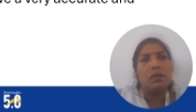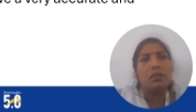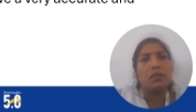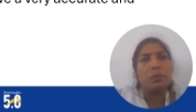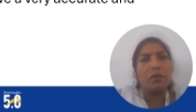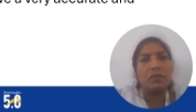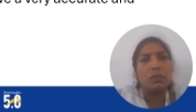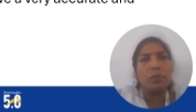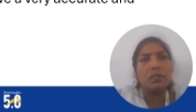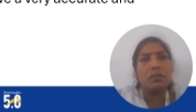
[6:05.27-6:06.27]
Then power
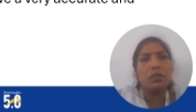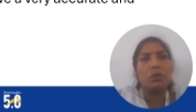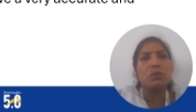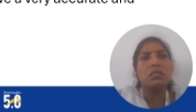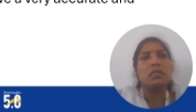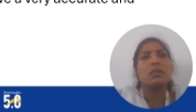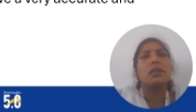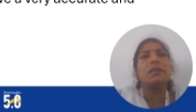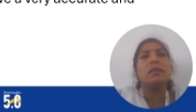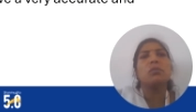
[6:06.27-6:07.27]
supply circuits,
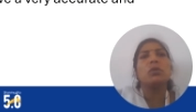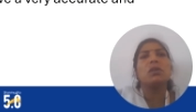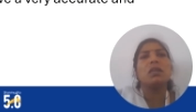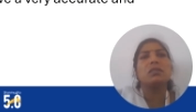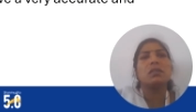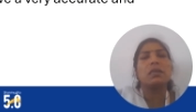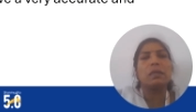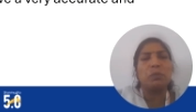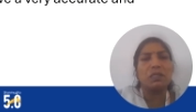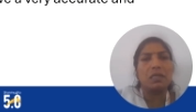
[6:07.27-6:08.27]
signal demodulation,
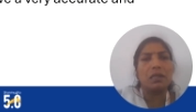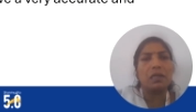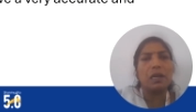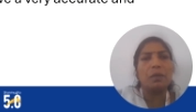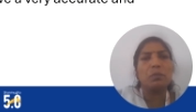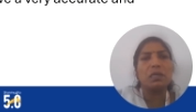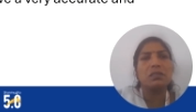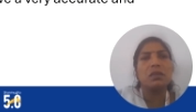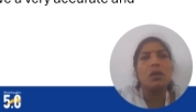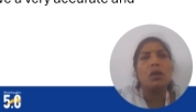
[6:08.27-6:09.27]
clippers and clampers,
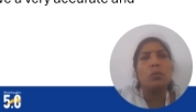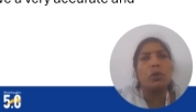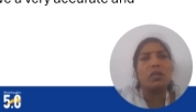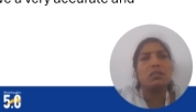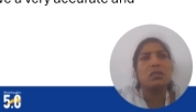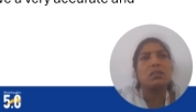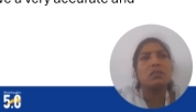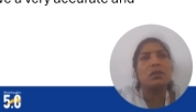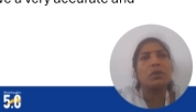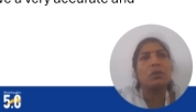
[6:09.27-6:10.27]
protection
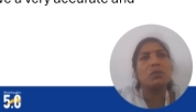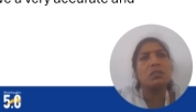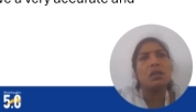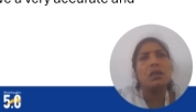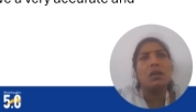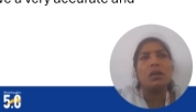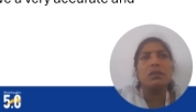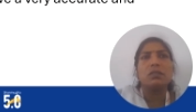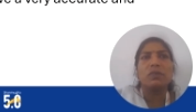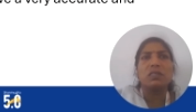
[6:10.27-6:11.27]
circuits and
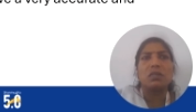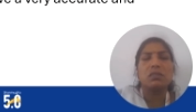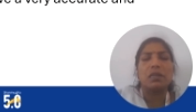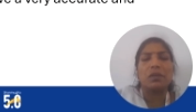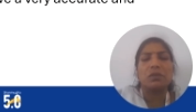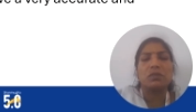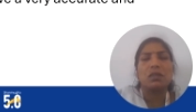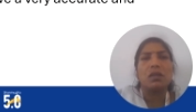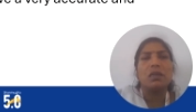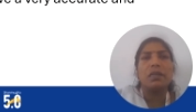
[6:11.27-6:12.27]
switching circuits.
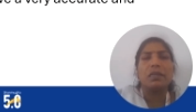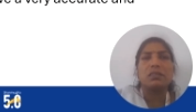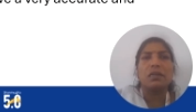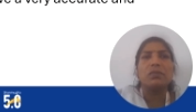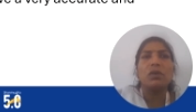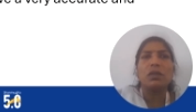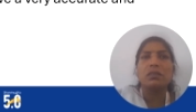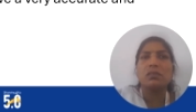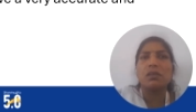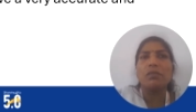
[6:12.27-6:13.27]
Next,
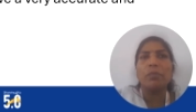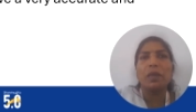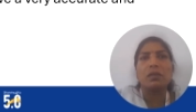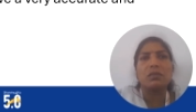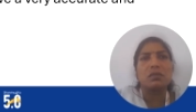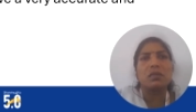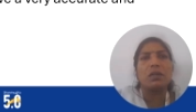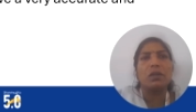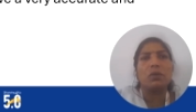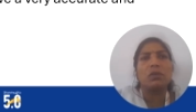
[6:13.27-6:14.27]
advantages of PN junction
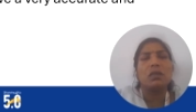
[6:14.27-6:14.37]
diode.